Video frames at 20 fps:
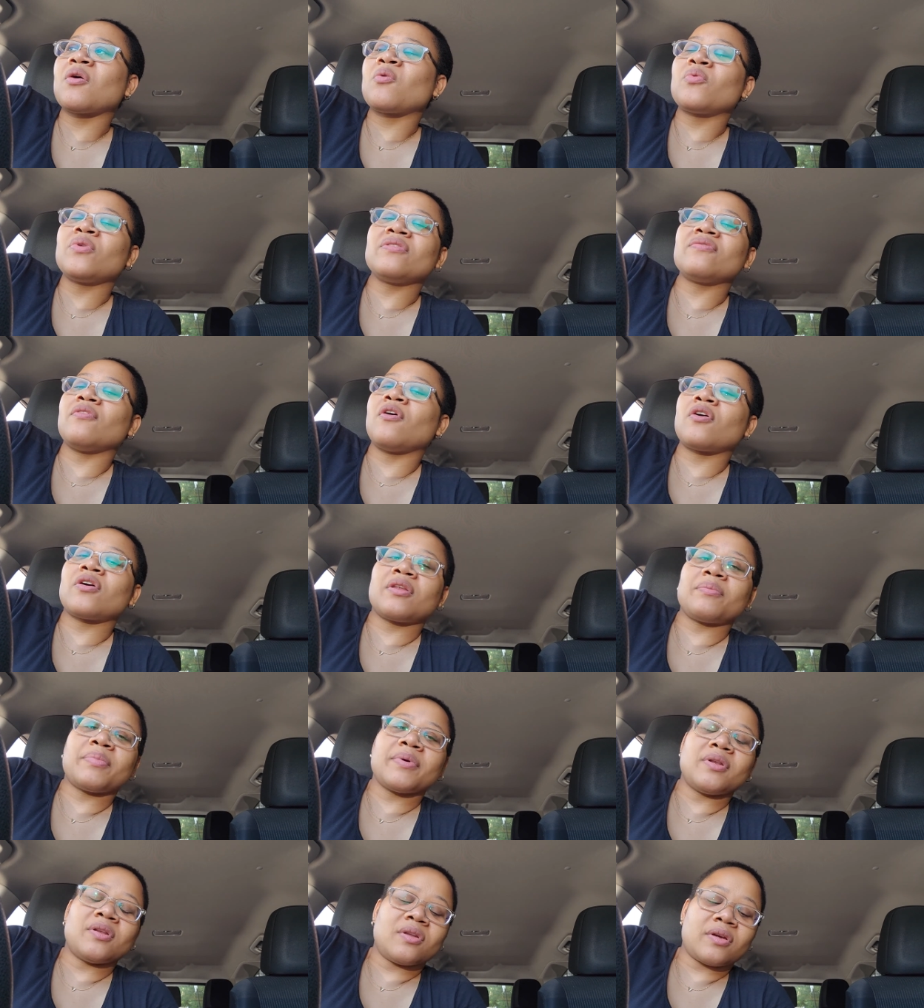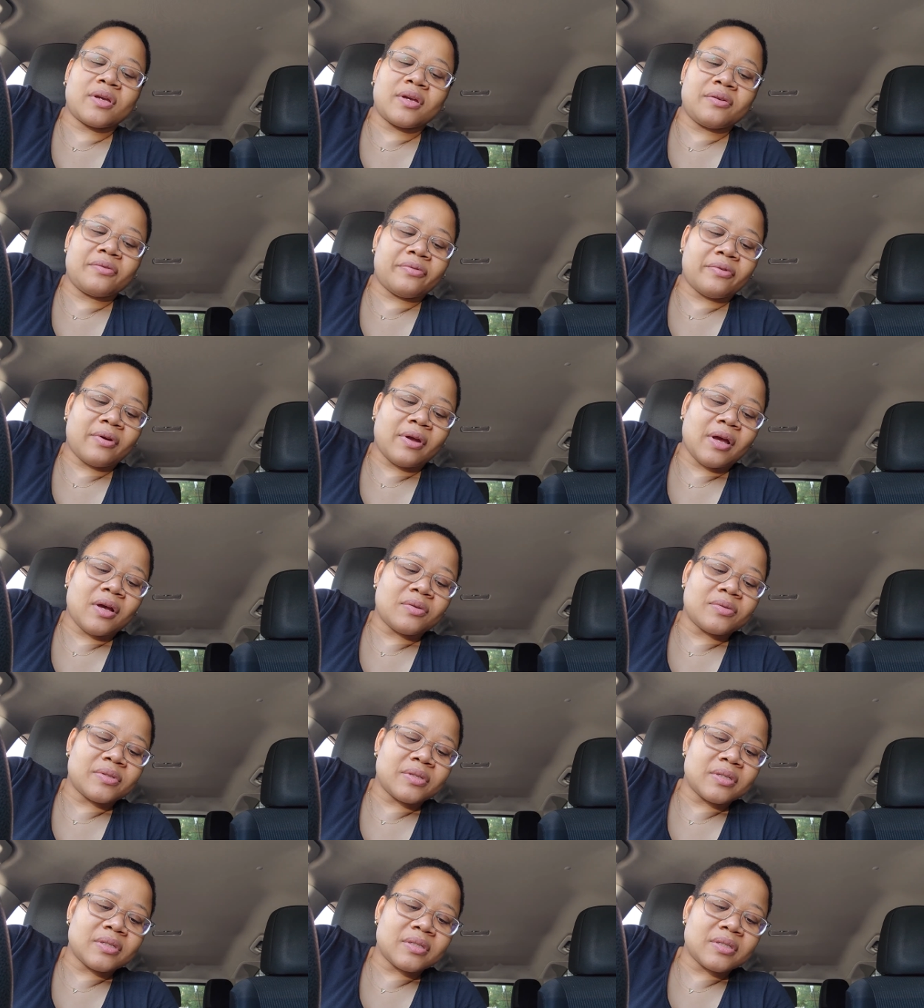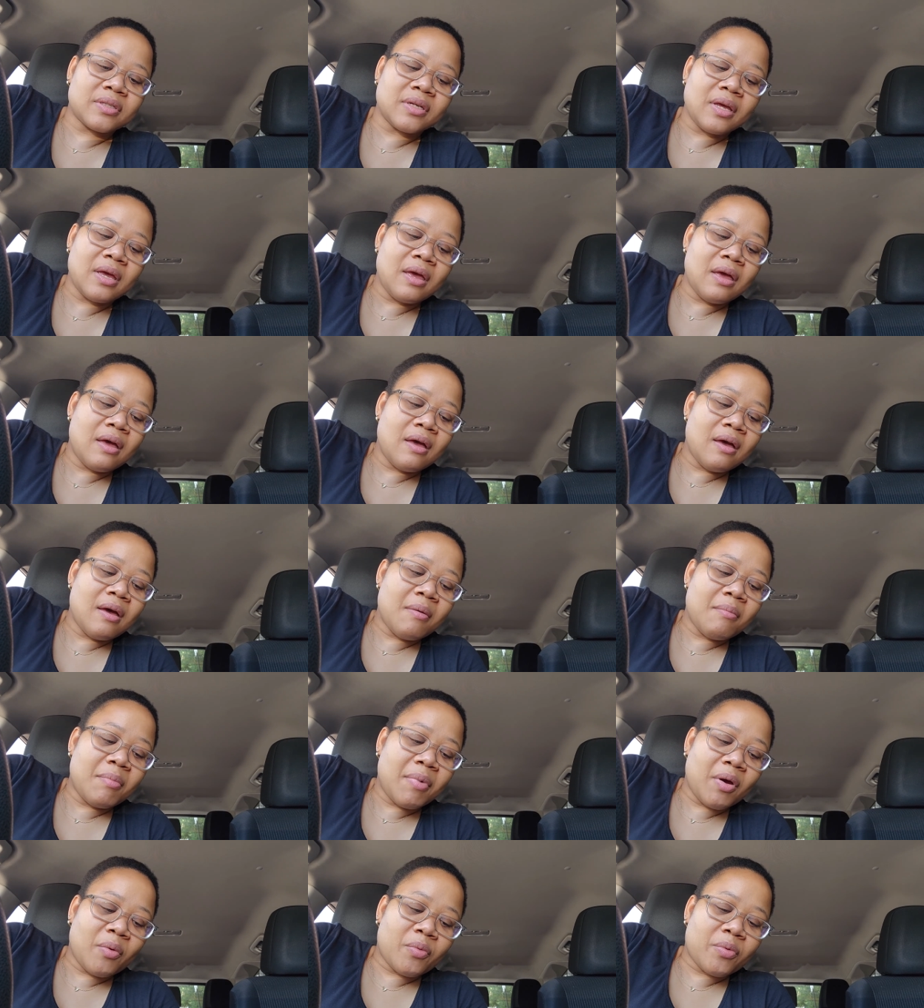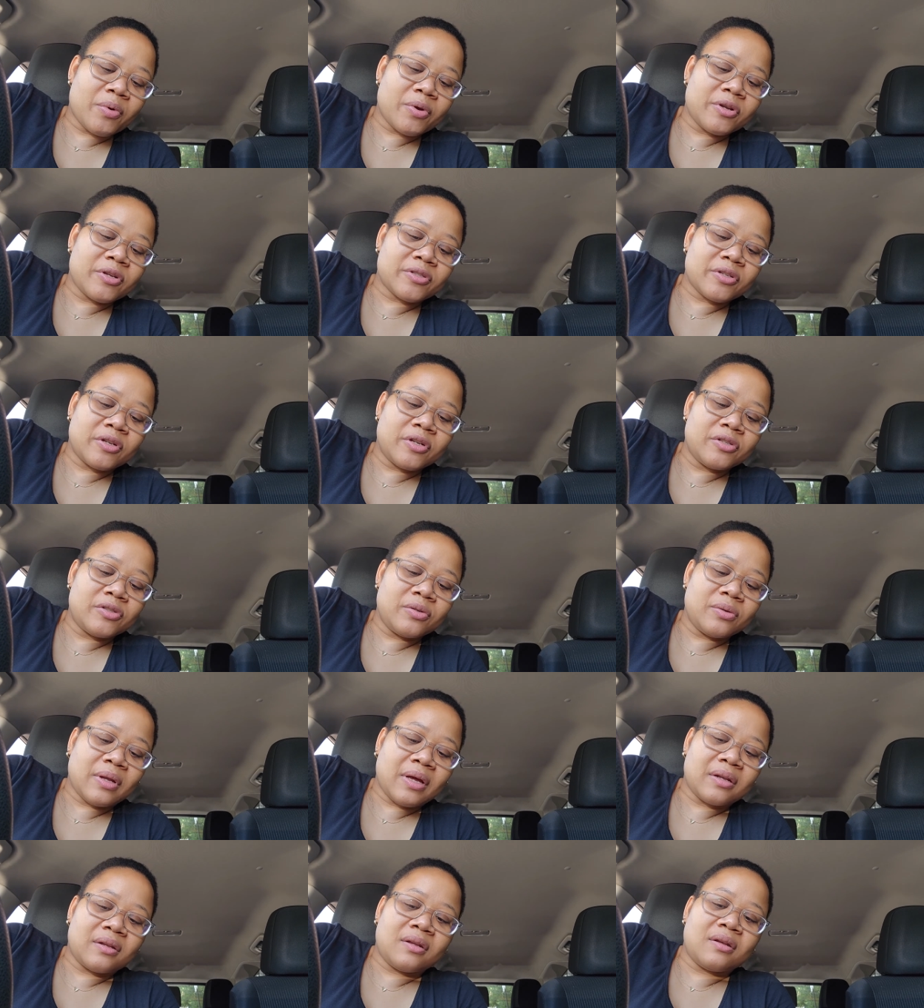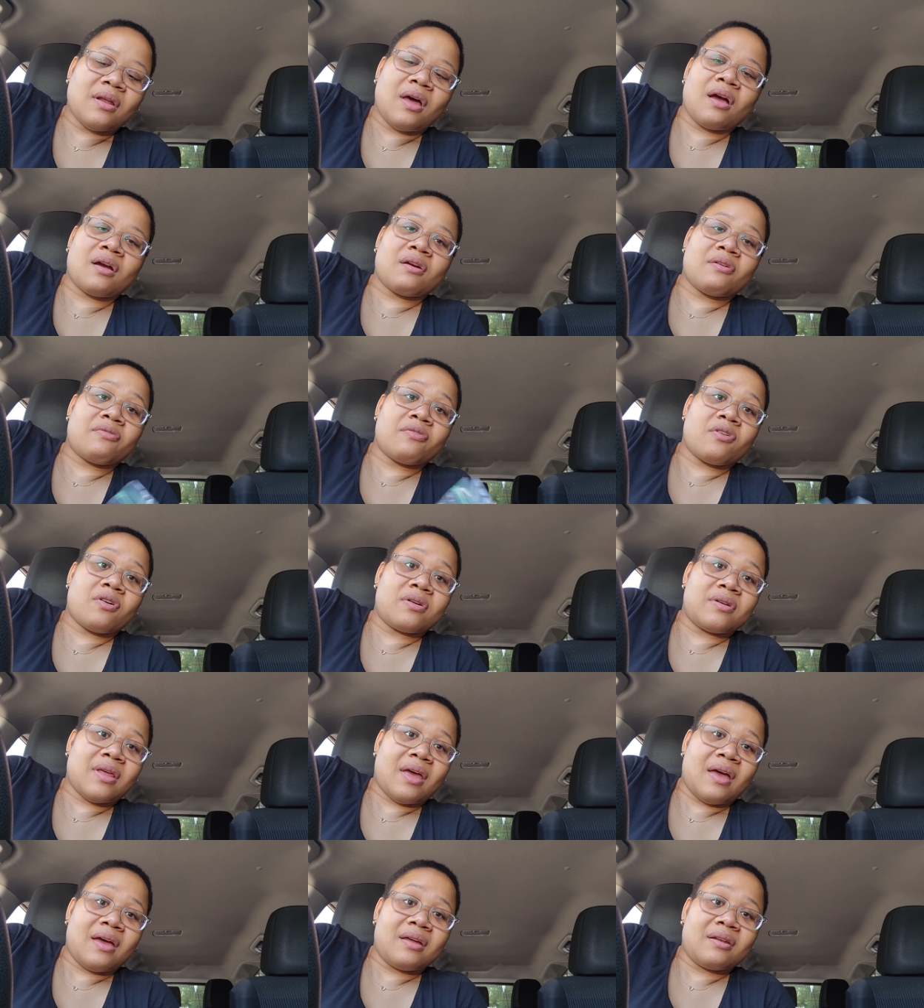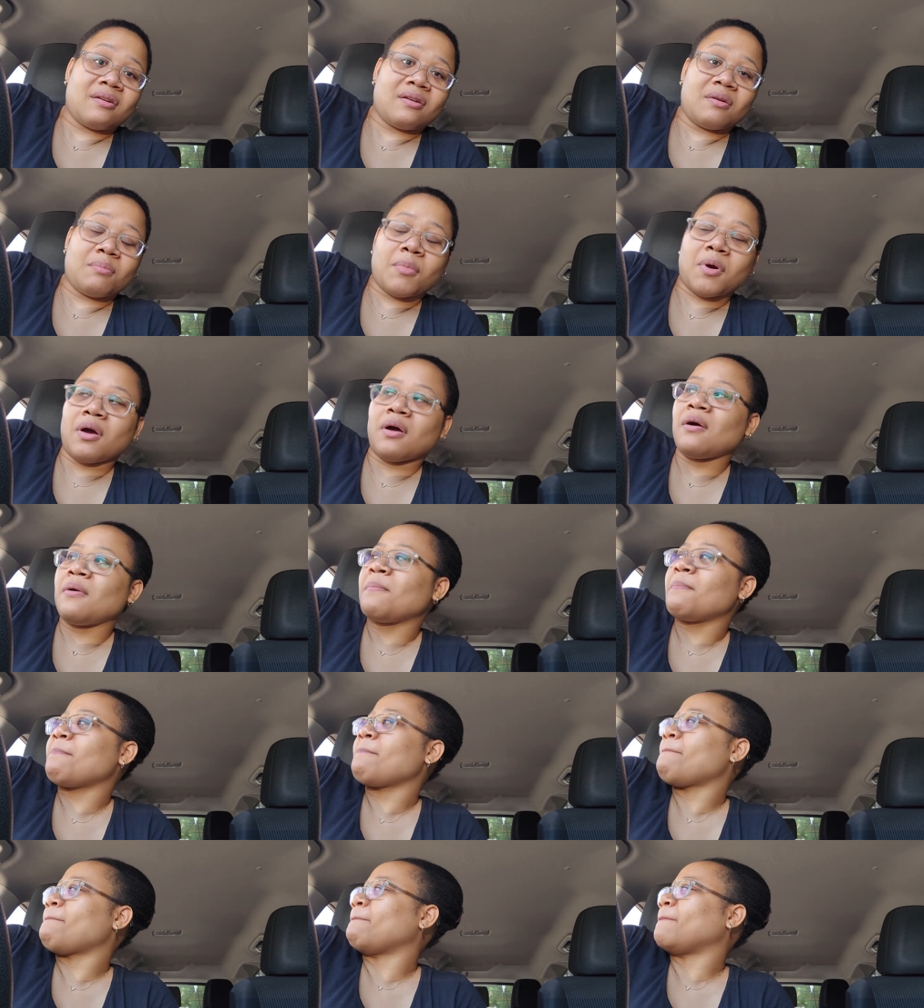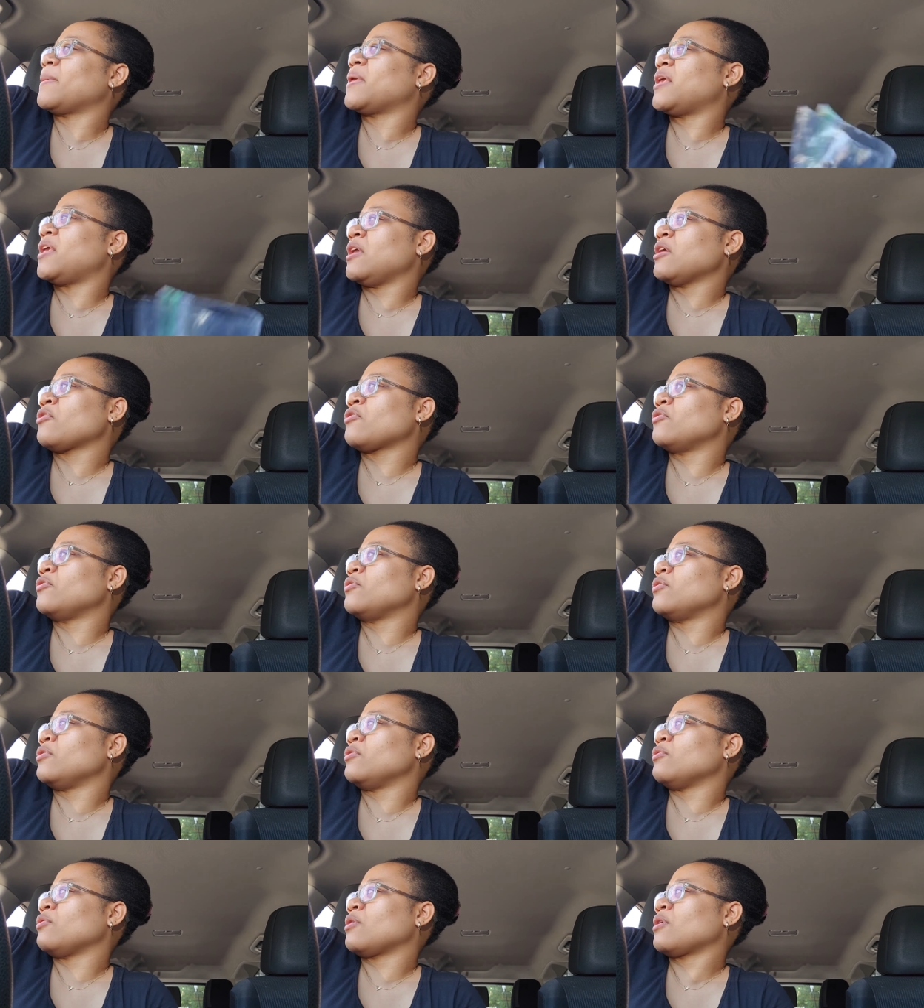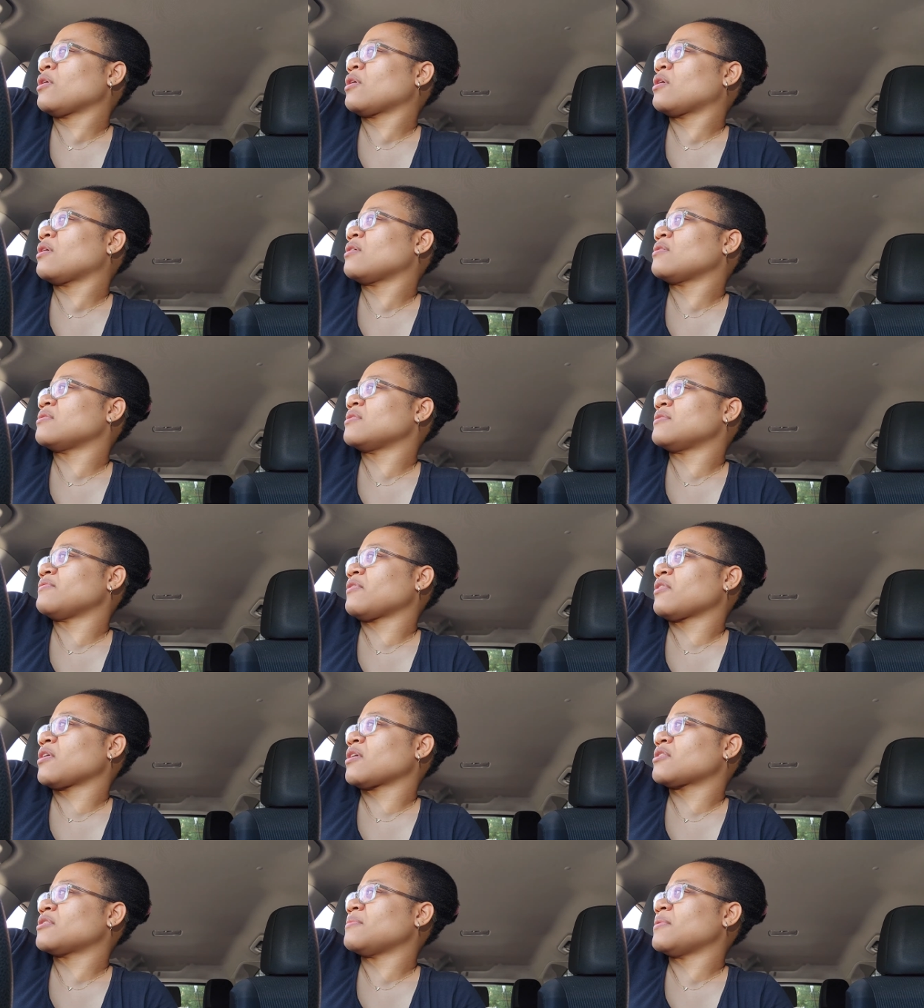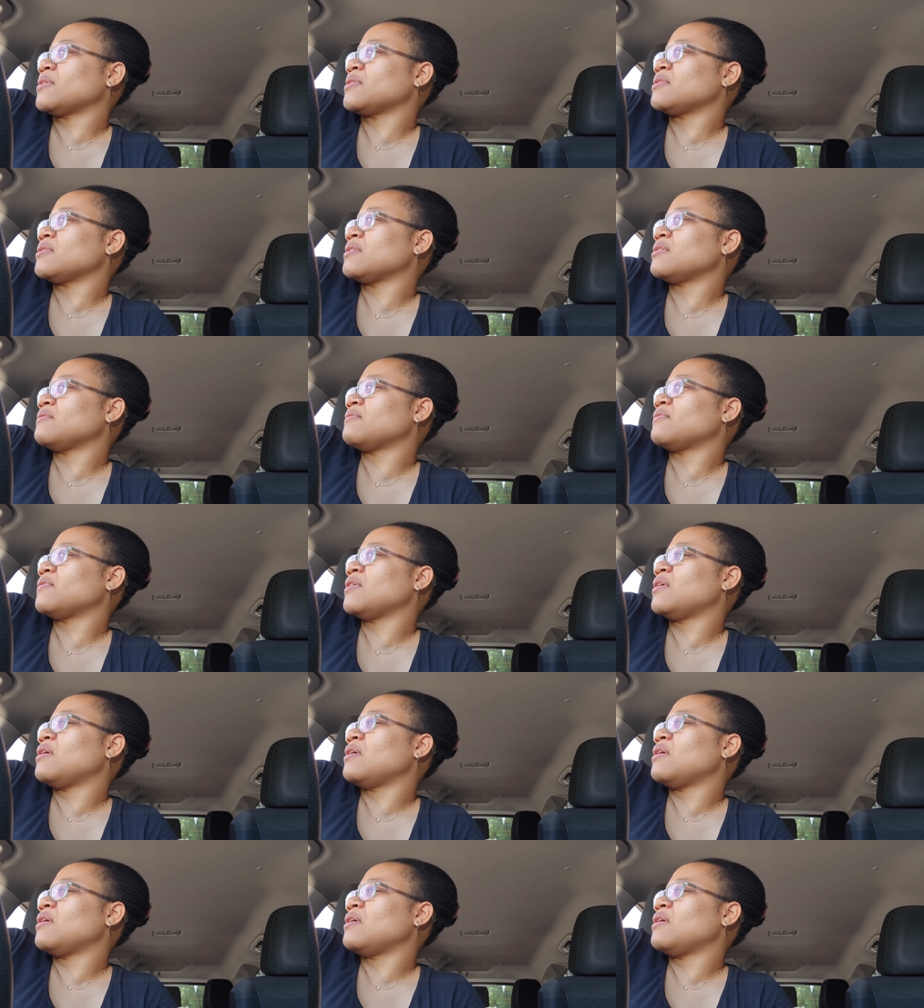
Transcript: We've already been looking for houses but we are just going to do like the NACA for our dad and our mom here in New York because it's very expensive.